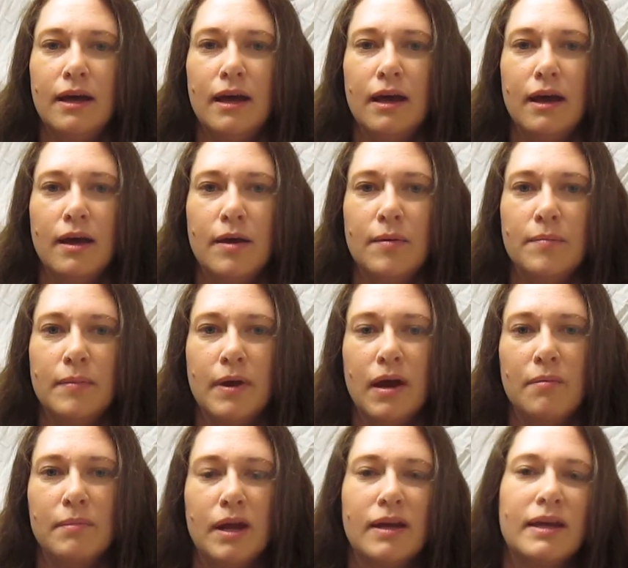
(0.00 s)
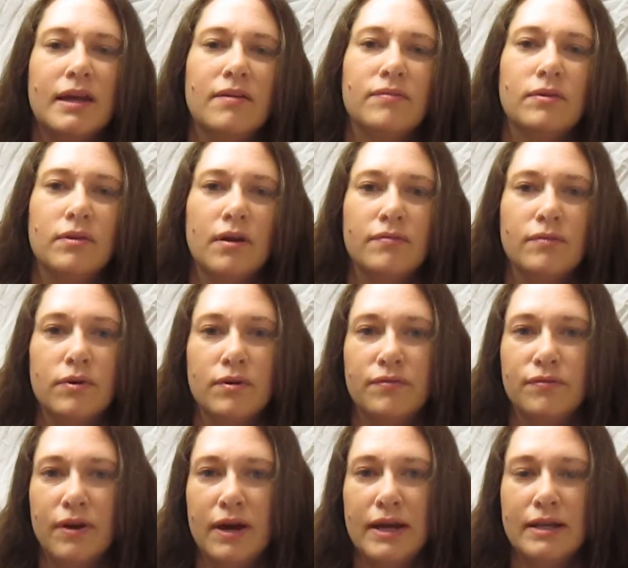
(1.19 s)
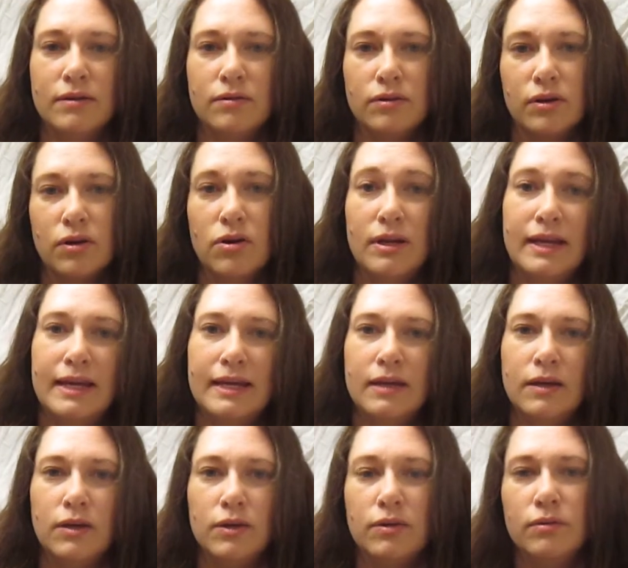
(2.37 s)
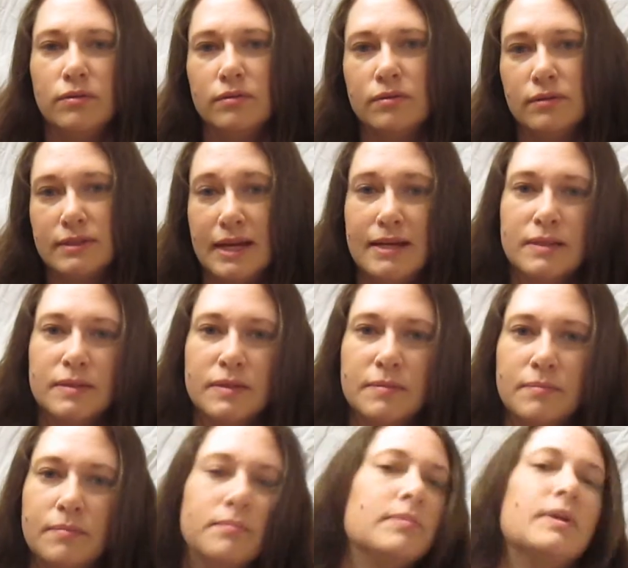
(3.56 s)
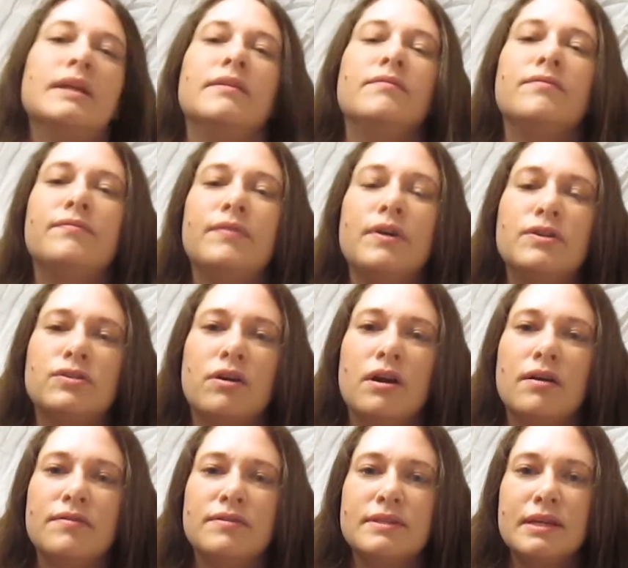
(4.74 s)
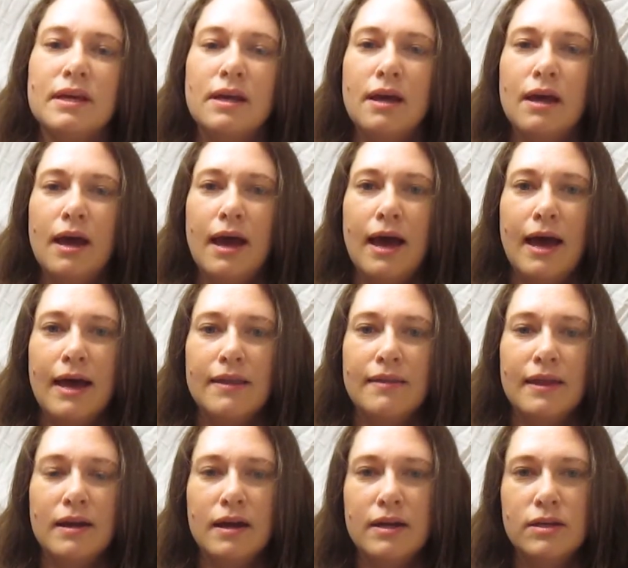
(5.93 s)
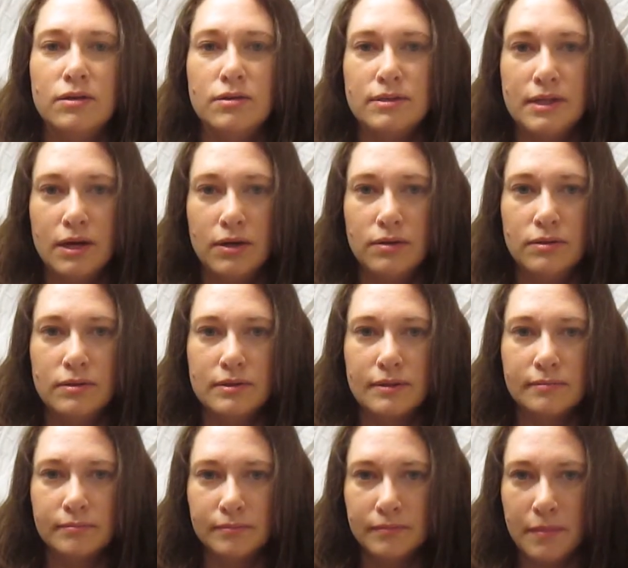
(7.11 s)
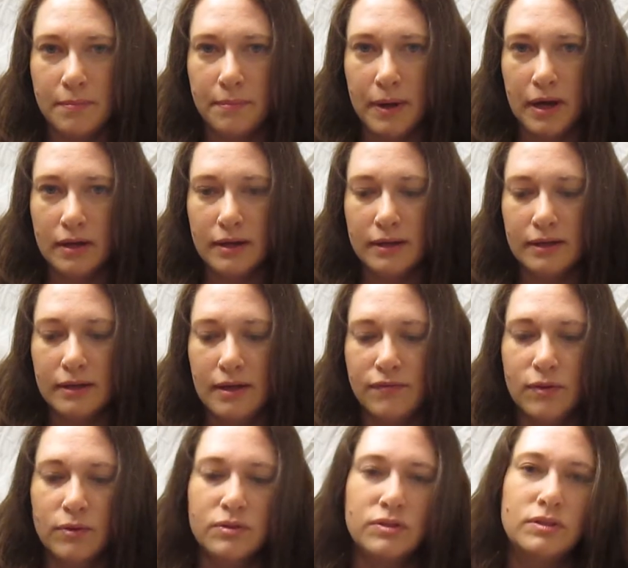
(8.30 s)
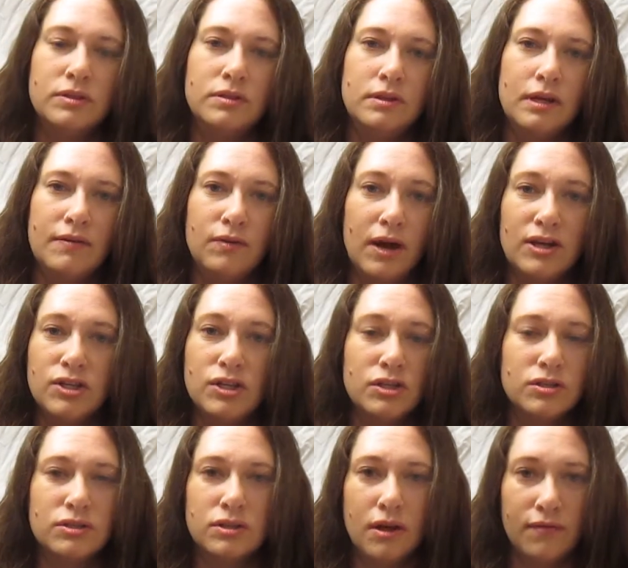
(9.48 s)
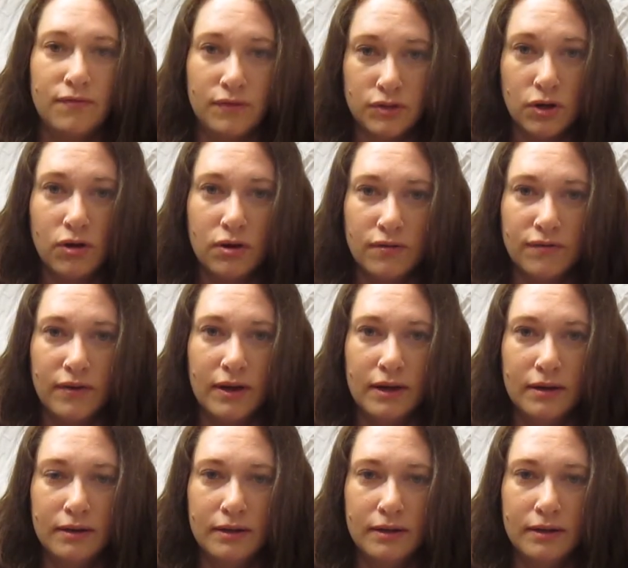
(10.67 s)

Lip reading: I'm lucky I've got a friend or a colleague who takes some brilliant photographs, and then I use those. But if you're actually just a photographer